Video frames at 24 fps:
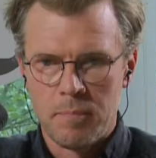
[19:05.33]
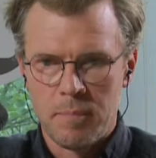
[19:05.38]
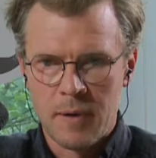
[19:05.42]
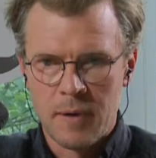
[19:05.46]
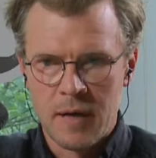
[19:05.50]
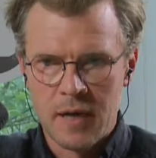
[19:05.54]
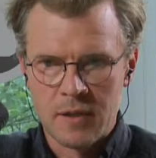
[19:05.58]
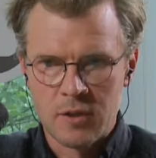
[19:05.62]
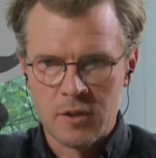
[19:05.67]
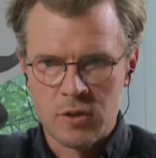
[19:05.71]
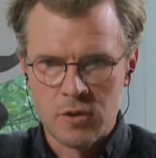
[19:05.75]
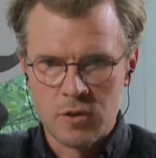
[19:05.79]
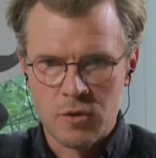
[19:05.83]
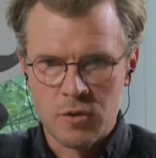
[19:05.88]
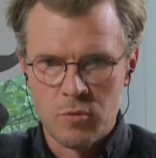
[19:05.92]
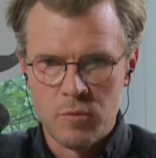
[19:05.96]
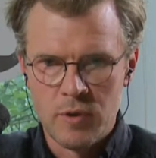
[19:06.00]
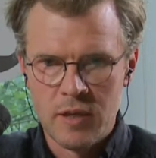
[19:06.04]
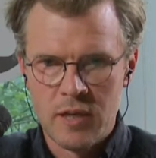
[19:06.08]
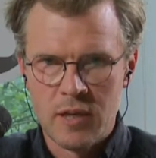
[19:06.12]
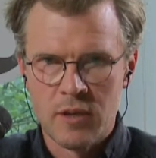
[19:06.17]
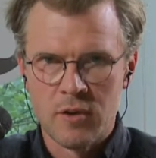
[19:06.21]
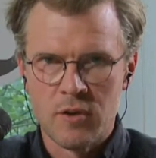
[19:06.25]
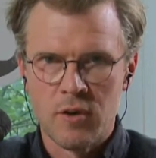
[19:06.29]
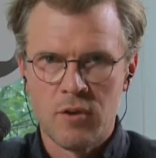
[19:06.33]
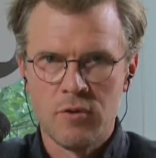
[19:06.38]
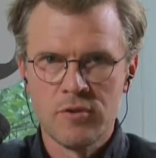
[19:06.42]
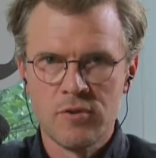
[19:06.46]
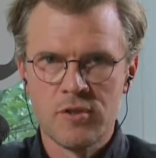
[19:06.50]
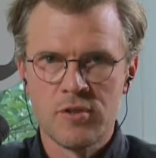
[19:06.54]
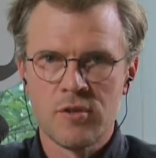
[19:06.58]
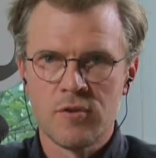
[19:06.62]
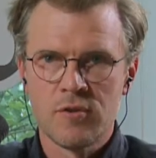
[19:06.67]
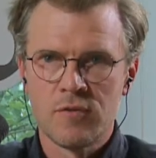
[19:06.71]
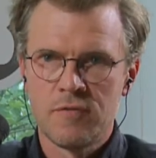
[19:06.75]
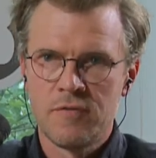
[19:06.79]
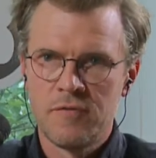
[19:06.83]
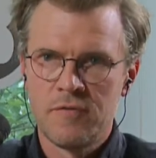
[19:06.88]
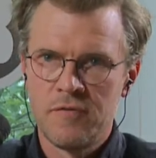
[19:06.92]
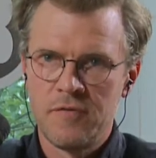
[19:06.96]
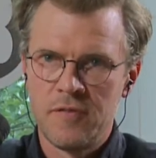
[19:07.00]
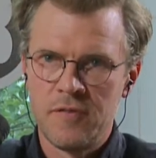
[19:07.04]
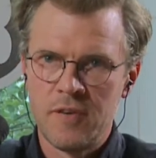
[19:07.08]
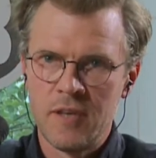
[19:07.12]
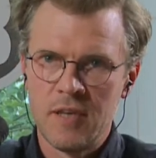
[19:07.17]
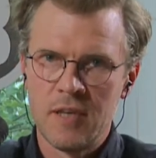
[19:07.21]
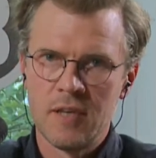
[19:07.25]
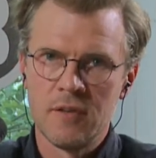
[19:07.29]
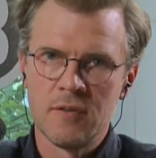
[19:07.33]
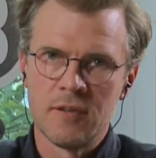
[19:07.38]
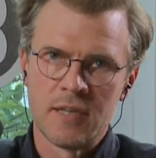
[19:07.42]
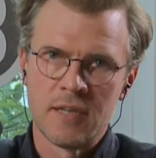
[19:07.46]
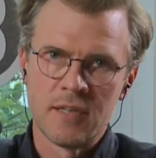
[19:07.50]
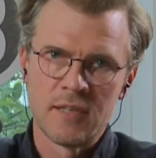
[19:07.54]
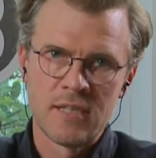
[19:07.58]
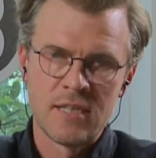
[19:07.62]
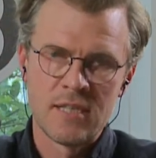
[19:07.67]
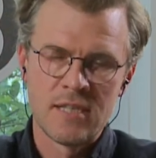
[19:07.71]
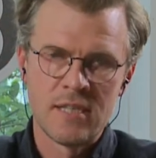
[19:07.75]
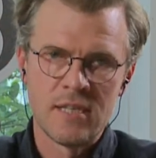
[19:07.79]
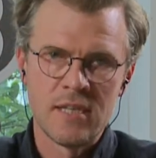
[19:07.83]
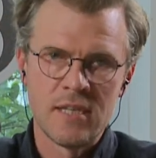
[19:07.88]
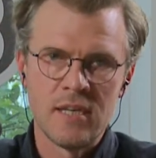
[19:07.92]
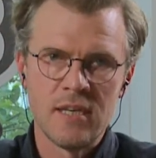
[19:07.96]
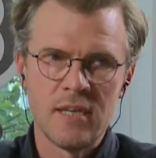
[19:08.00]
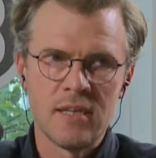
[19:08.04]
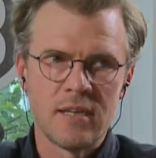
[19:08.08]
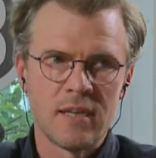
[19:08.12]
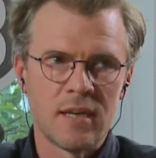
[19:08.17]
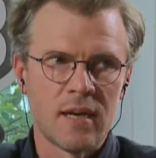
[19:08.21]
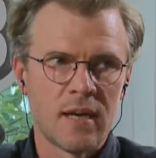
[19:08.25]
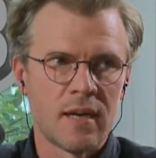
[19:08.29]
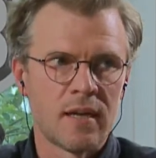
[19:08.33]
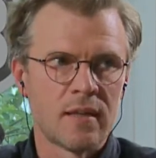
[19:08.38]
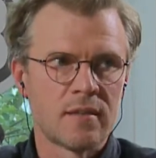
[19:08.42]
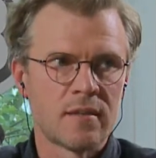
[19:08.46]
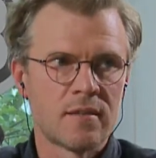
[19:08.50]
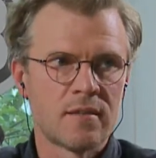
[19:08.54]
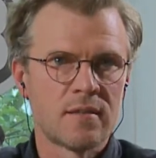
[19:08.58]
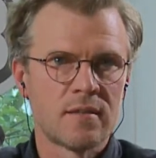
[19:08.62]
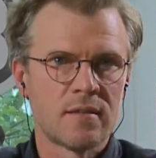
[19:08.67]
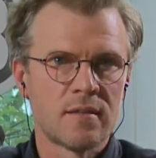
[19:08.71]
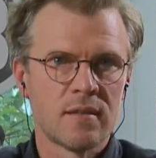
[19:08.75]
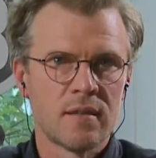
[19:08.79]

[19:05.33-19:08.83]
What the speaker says: But we can also feel and see that